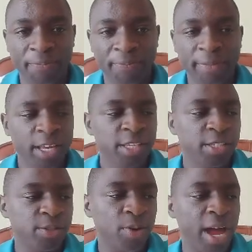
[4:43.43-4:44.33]
So
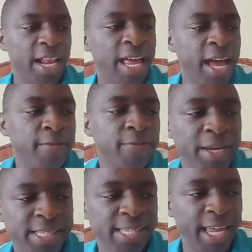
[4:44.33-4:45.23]
I'll have my
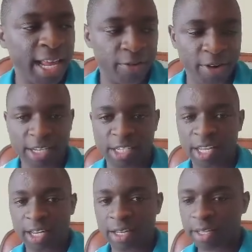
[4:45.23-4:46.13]
scale right here,
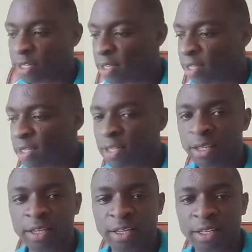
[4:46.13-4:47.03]

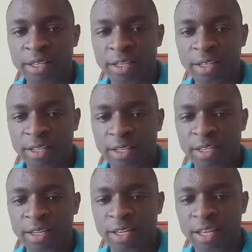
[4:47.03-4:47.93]

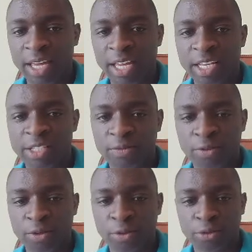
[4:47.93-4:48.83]
and of
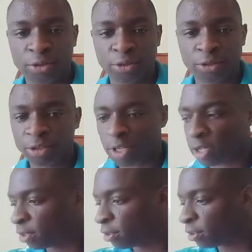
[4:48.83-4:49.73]
course
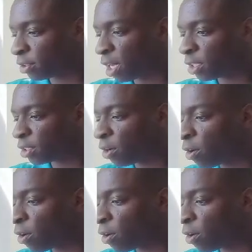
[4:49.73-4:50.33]
turn it on